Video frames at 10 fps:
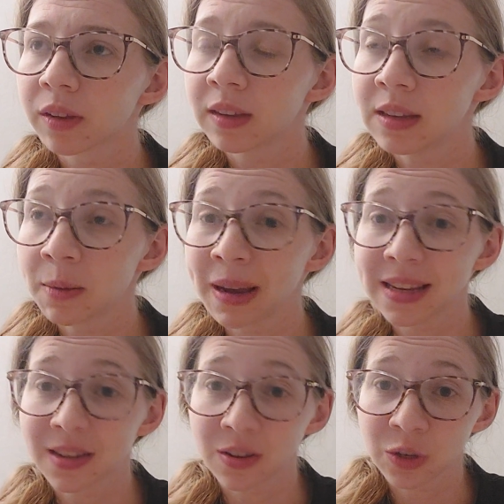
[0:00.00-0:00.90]
These are
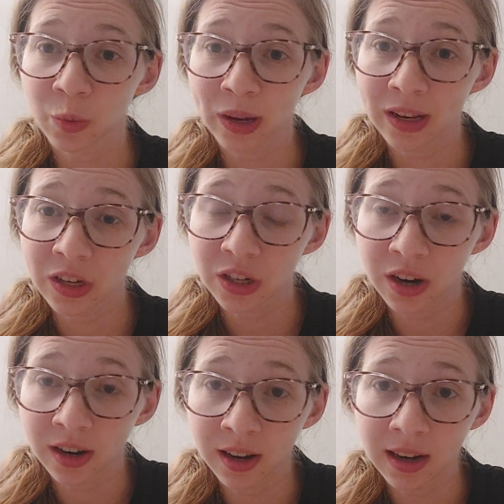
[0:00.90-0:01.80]
based on Swedish
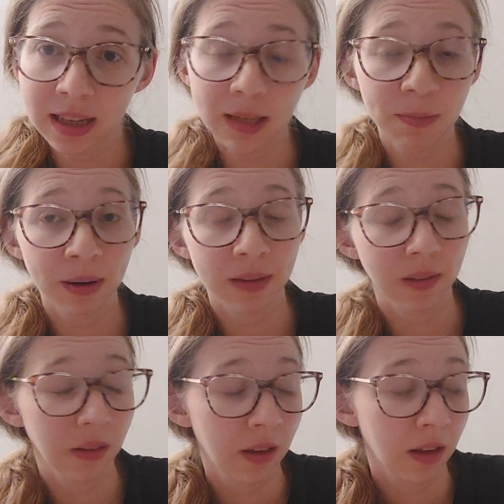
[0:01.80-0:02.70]
guidelines, but